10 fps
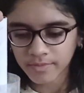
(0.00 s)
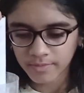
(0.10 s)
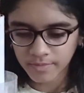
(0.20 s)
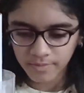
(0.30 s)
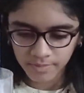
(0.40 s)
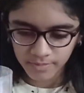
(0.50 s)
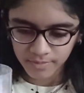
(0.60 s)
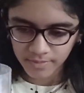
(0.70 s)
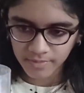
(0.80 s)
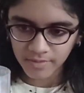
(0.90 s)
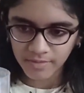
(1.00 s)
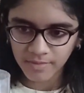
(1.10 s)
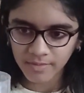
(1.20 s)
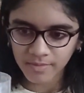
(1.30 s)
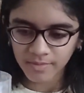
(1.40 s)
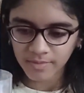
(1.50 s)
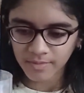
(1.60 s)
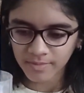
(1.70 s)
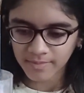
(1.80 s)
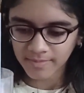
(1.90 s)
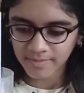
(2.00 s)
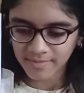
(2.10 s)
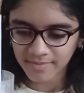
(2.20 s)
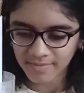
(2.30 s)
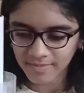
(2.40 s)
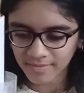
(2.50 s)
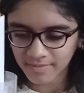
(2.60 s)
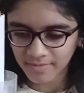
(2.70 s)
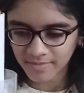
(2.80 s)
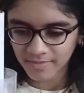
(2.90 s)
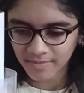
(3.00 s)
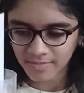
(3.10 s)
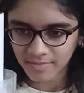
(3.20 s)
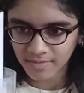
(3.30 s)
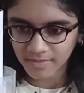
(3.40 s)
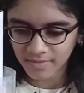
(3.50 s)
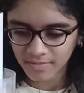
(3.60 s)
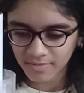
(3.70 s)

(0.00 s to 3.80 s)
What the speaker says: Nobody speaks.